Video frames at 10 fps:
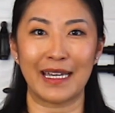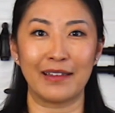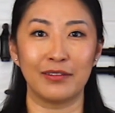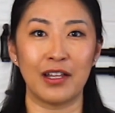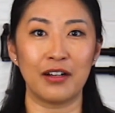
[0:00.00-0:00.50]
I
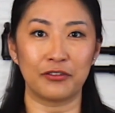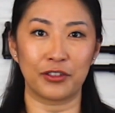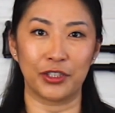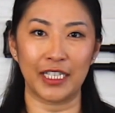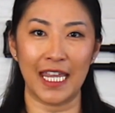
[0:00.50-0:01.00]
love
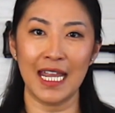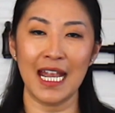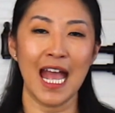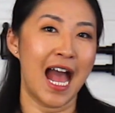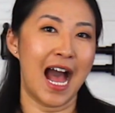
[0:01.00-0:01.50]

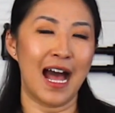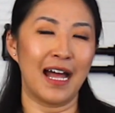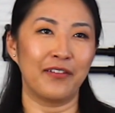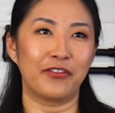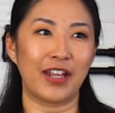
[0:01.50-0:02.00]
cooking,
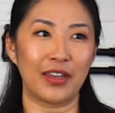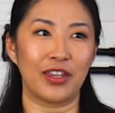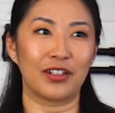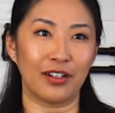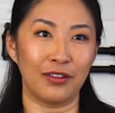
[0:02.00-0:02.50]
I've
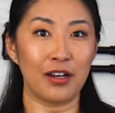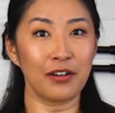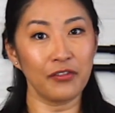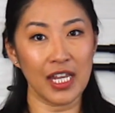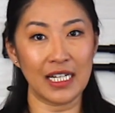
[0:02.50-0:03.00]
gathered a lot
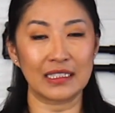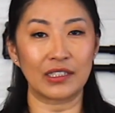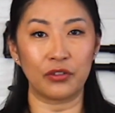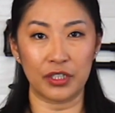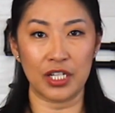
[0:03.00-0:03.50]
of things
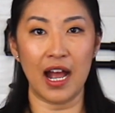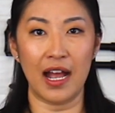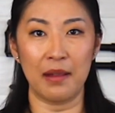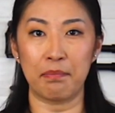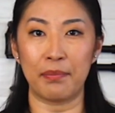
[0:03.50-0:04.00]
over
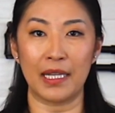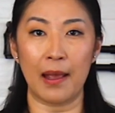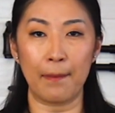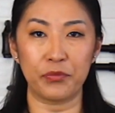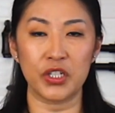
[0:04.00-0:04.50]
time.
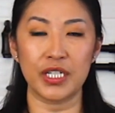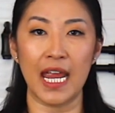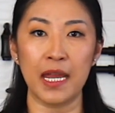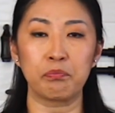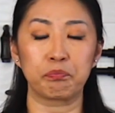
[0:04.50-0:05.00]
But
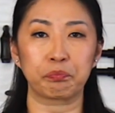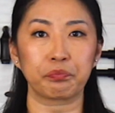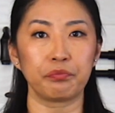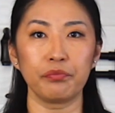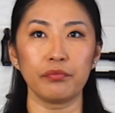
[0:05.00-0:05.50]
today,
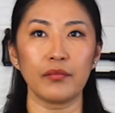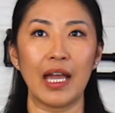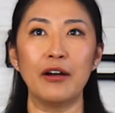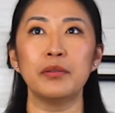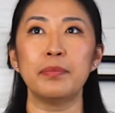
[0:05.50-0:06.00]

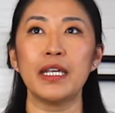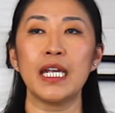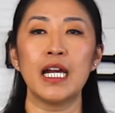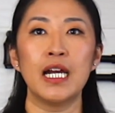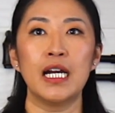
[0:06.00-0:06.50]
I will
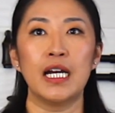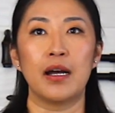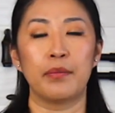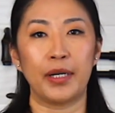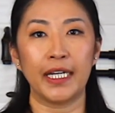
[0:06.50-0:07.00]
be
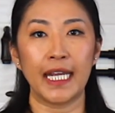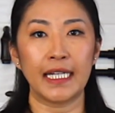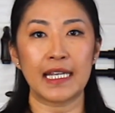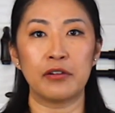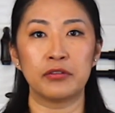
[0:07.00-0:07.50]

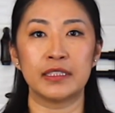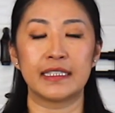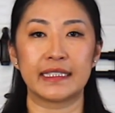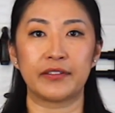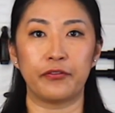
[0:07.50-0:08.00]
breaking down
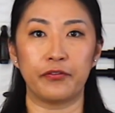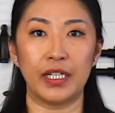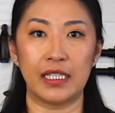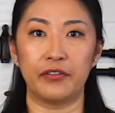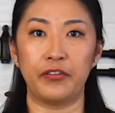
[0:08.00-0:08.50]
this
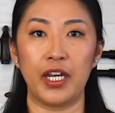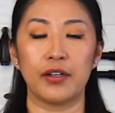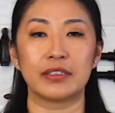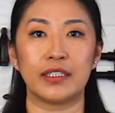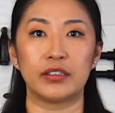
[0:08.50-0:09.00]

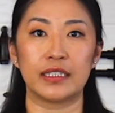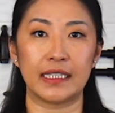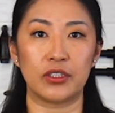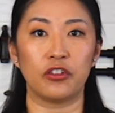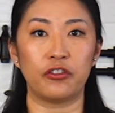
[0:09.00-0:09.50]
video series
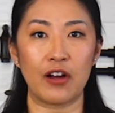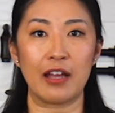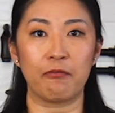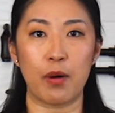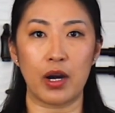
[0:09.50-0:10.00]
into
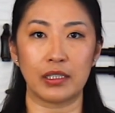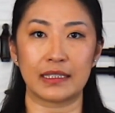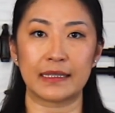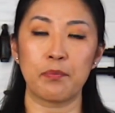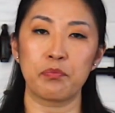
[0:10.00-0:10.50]
5
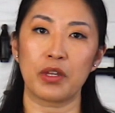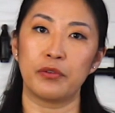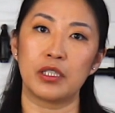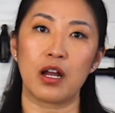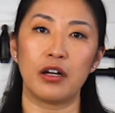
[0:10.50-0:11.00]
parts.
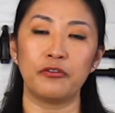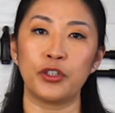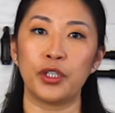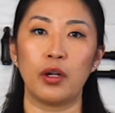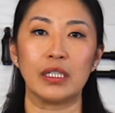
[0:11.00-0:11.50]
We'll
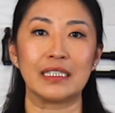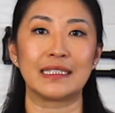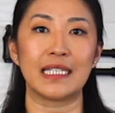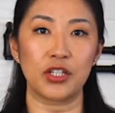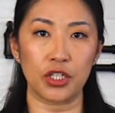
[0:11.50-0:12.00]
cover
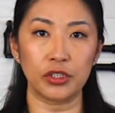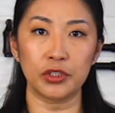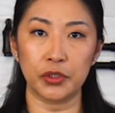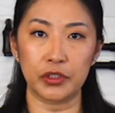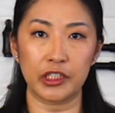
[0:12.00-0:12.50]
essential
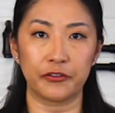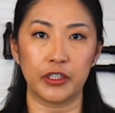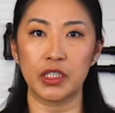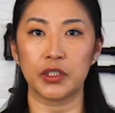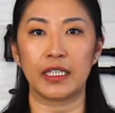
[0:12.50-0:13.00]
tools
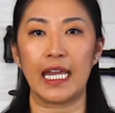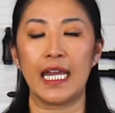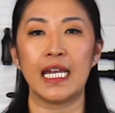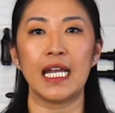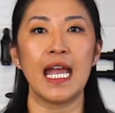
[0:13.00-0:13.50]
for
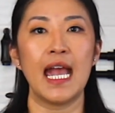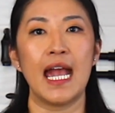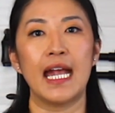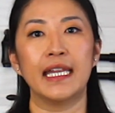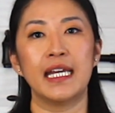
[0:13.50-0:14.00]
cooking,
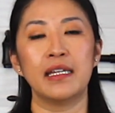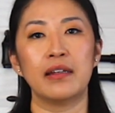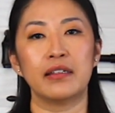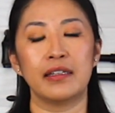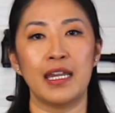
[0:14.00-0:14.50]
and then
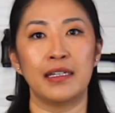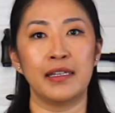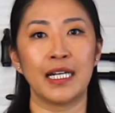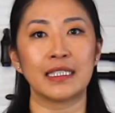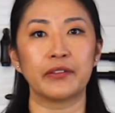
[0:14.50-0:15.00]
in the
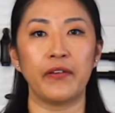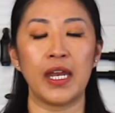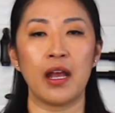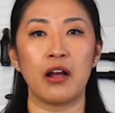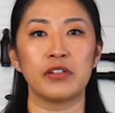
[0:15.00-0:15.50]
next
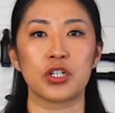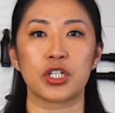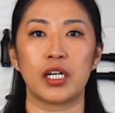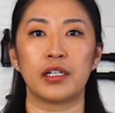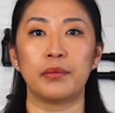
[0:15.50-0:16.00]
video I will
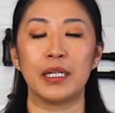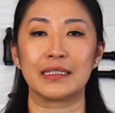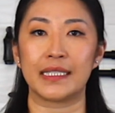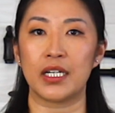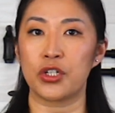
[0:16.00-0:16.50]
share
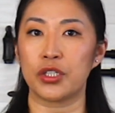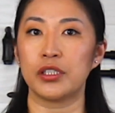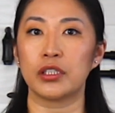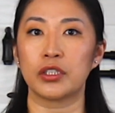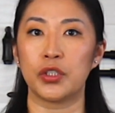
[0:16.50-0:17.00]

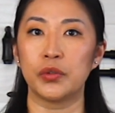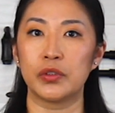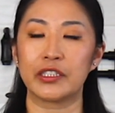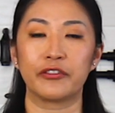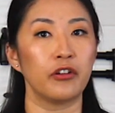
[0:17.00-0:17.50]
essential
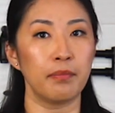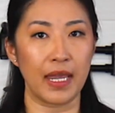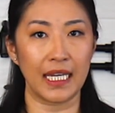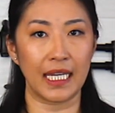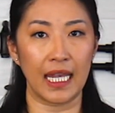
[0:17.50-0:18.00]
tools for
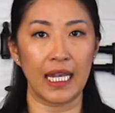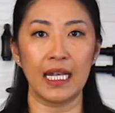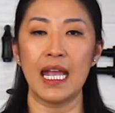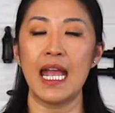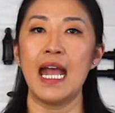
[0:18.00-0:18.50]

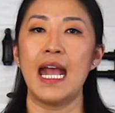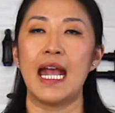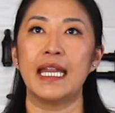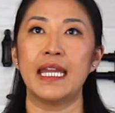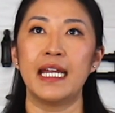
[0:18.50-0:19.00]
baking,
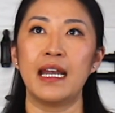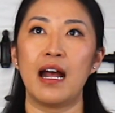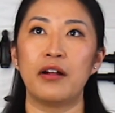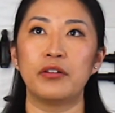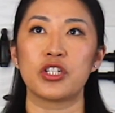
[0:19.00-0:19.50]
and then
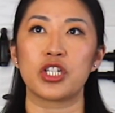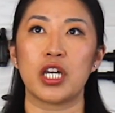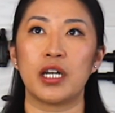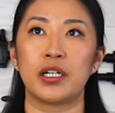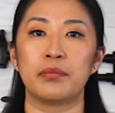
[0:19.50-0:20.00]
I will
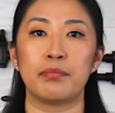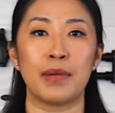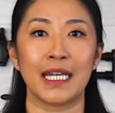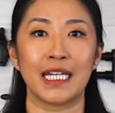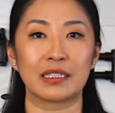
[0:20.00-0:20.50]
share
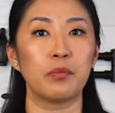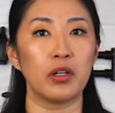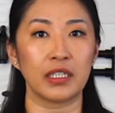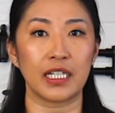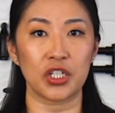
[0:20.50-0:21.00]
my
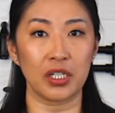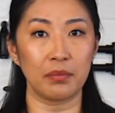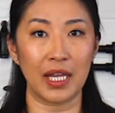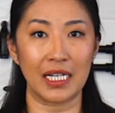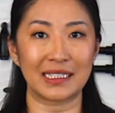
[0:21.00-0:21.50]
small kitchen
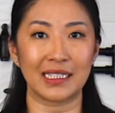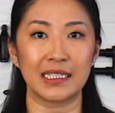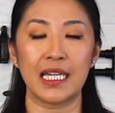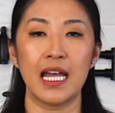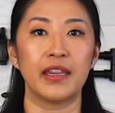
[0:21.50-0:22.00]
appliances
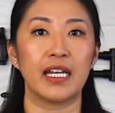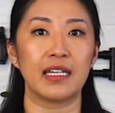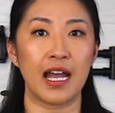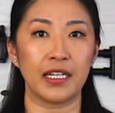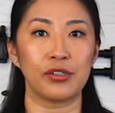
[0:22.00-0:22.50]

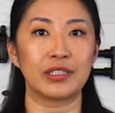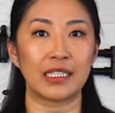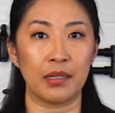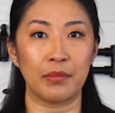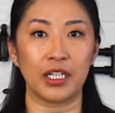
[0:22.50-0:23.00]
that I use
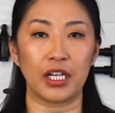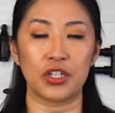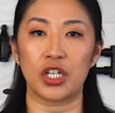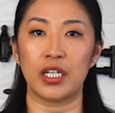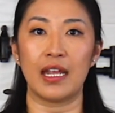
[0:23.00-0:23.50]
in my
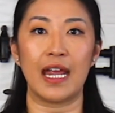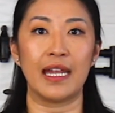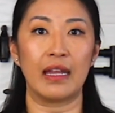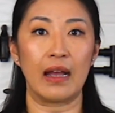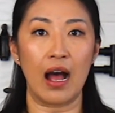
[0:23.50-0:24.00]
kitchen
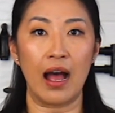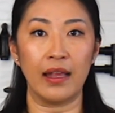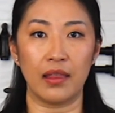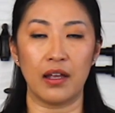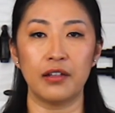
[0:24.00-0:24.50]
and I
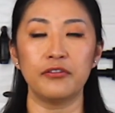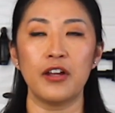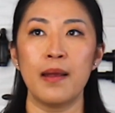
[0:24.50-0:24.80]
love.